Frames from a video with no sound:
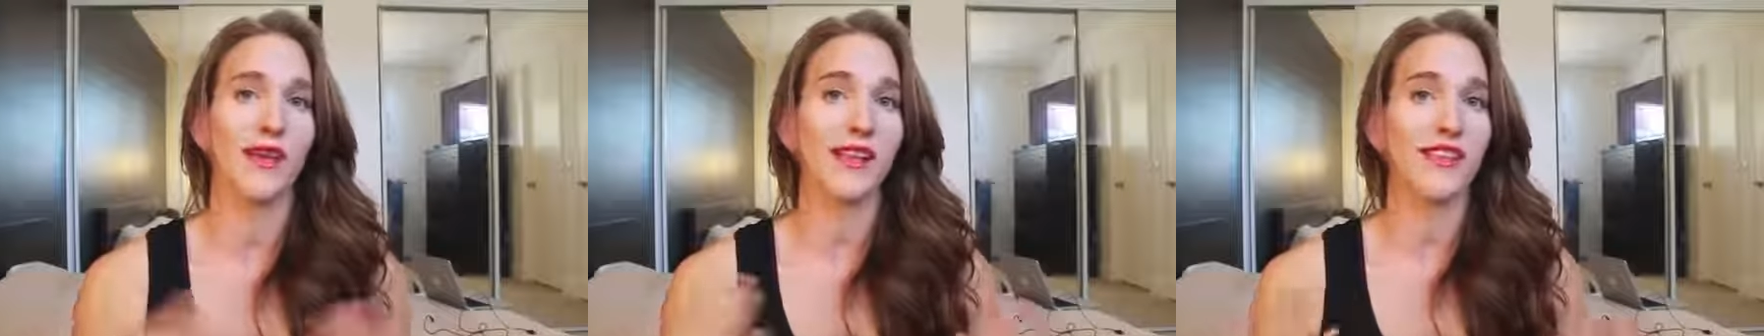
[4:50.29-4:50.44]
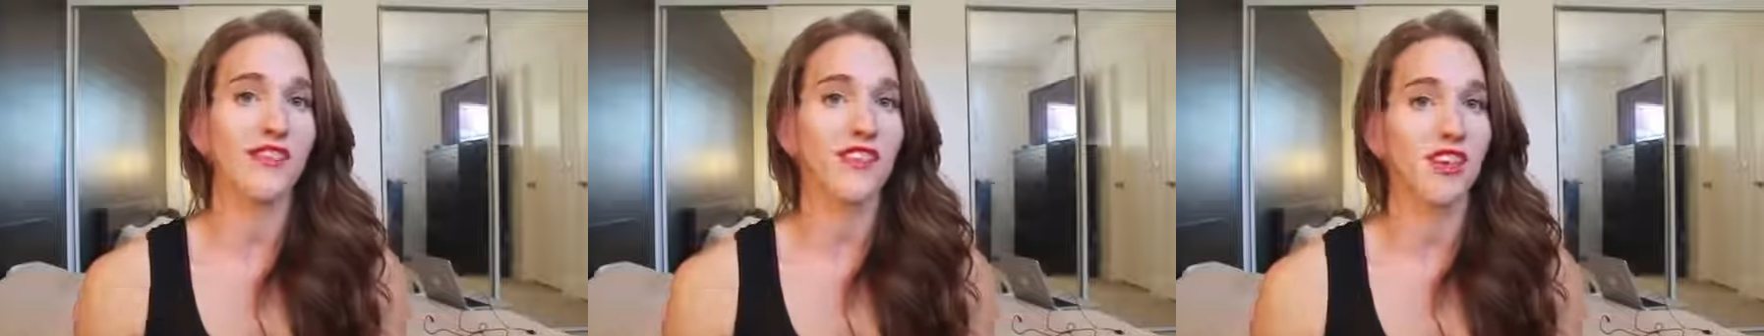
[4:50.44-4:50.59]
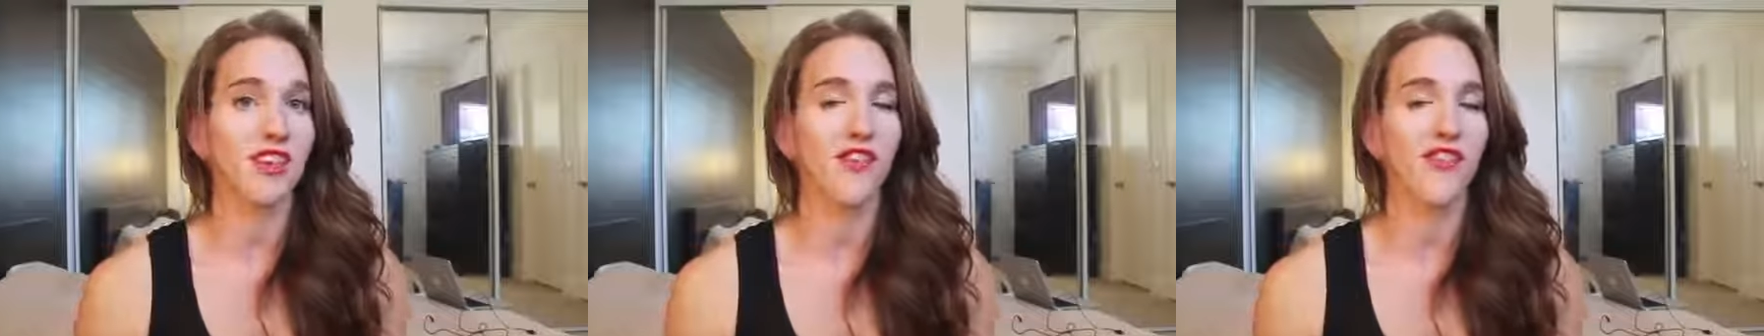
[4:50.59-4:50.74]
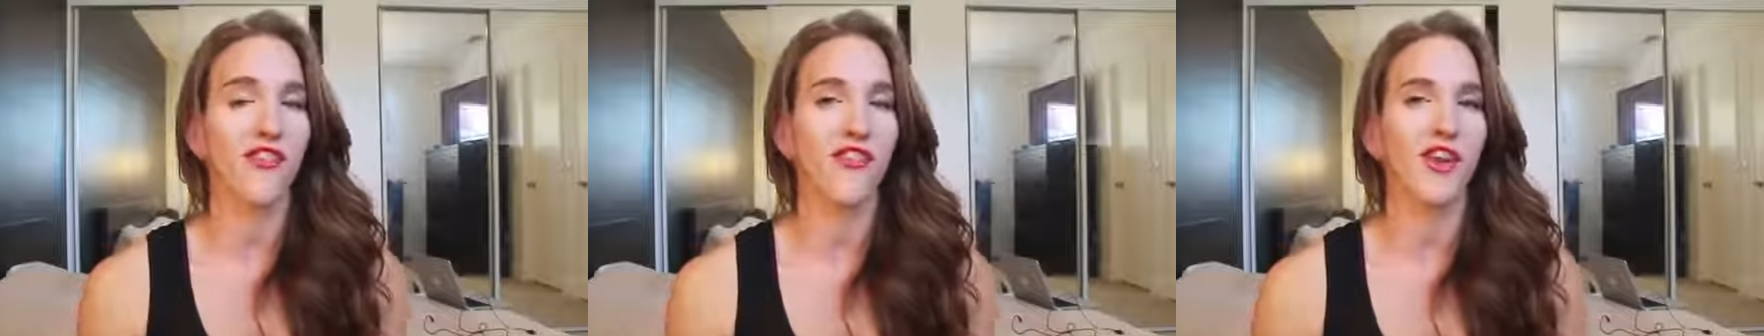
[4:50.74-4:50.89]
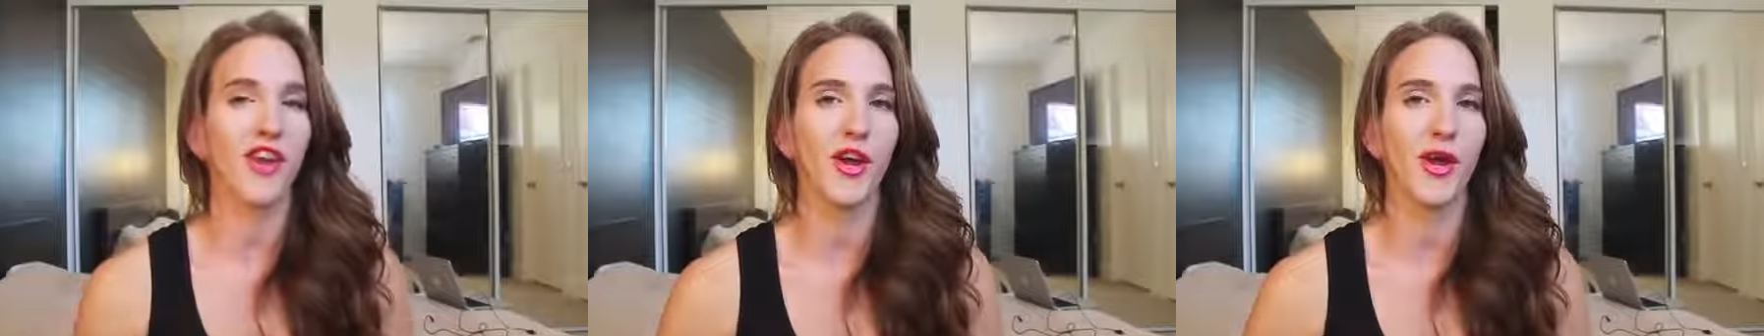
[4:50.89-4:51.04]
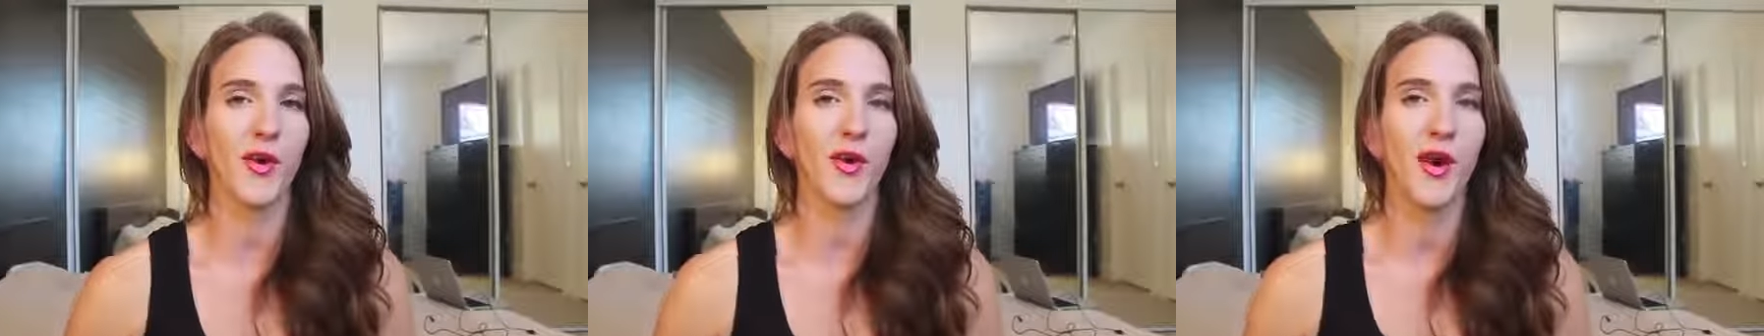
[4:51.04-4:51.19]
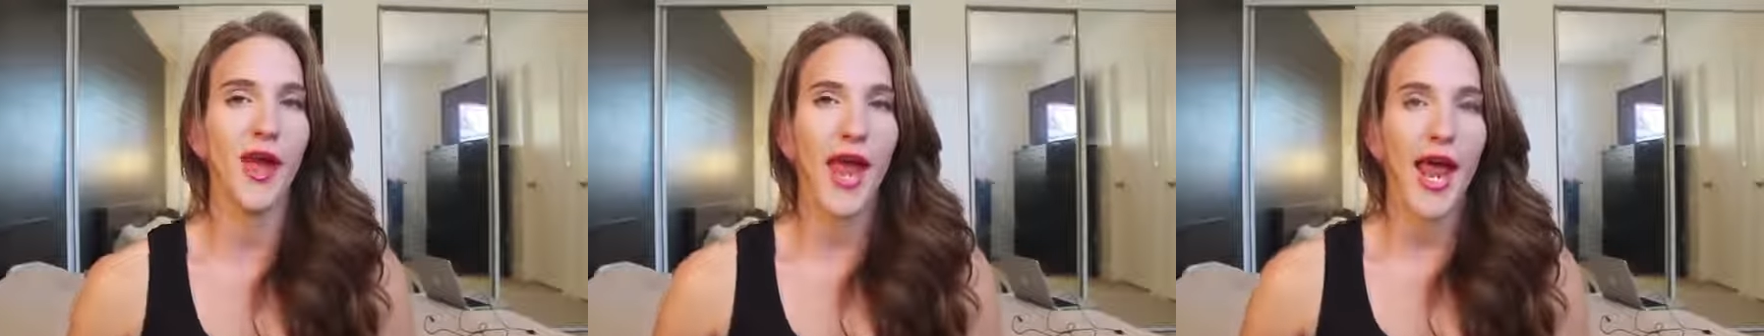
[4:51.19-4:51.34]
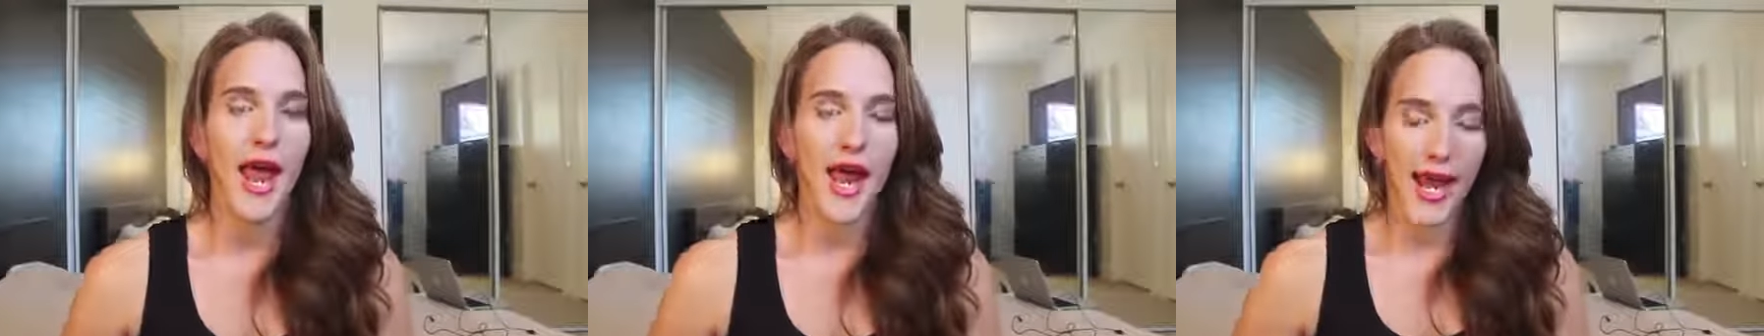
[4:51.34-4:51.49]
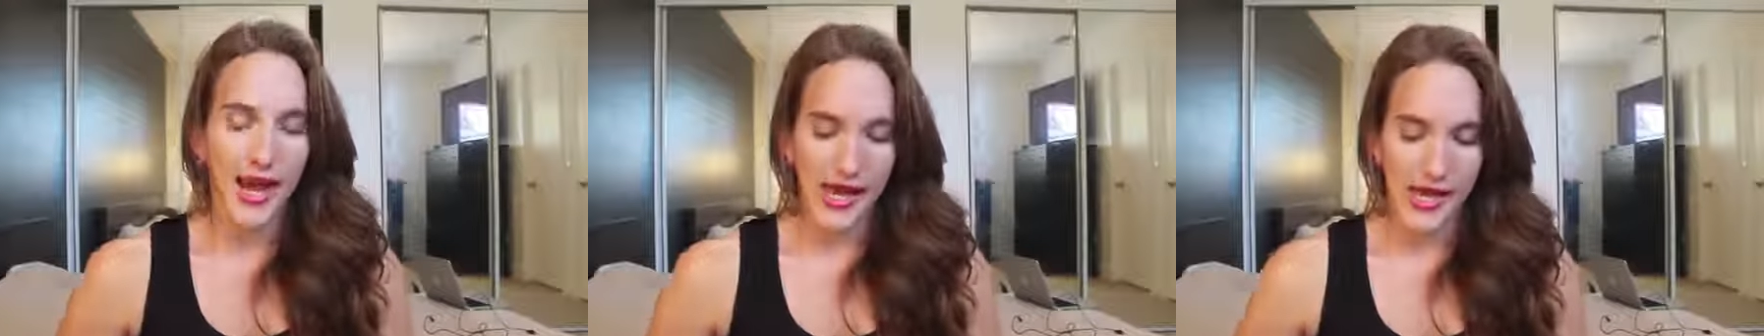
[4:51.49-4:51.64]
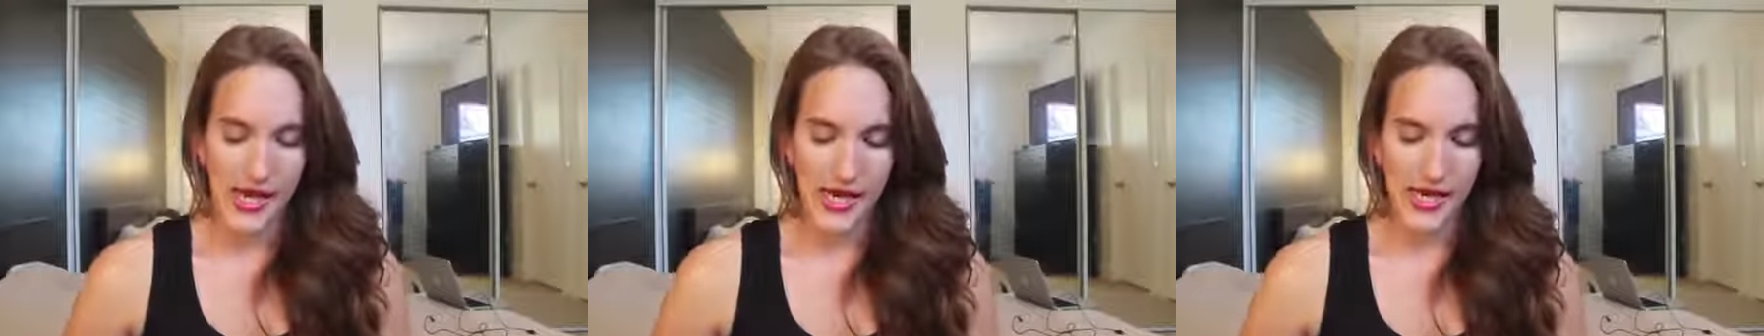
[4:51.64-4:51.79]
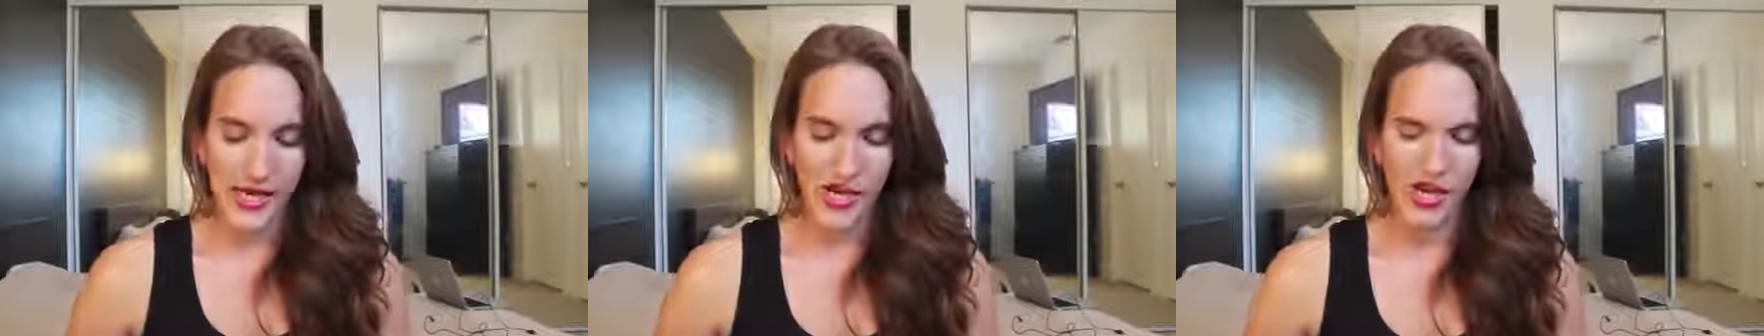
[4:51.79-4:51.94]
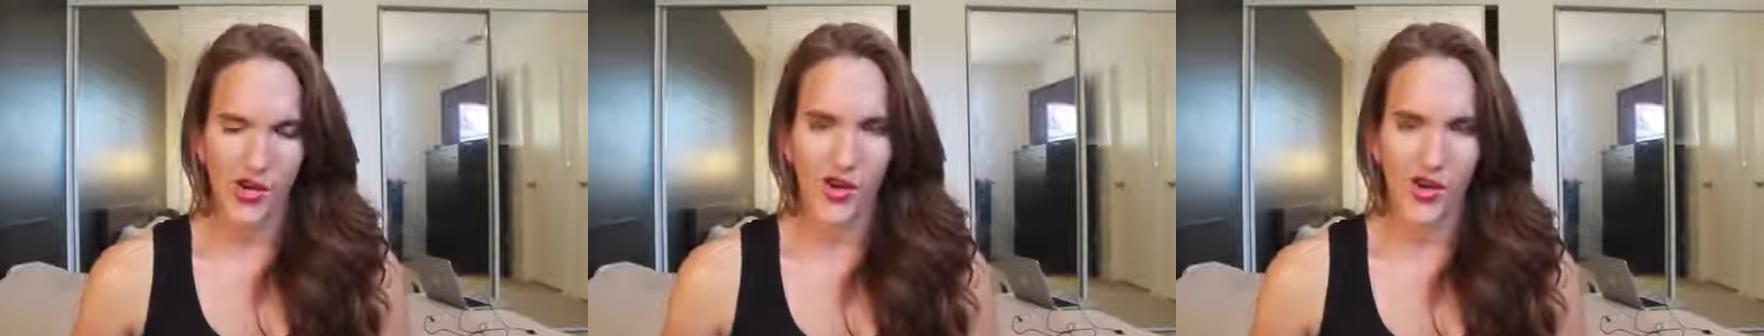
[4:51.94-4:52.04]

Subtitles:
It's good for you, and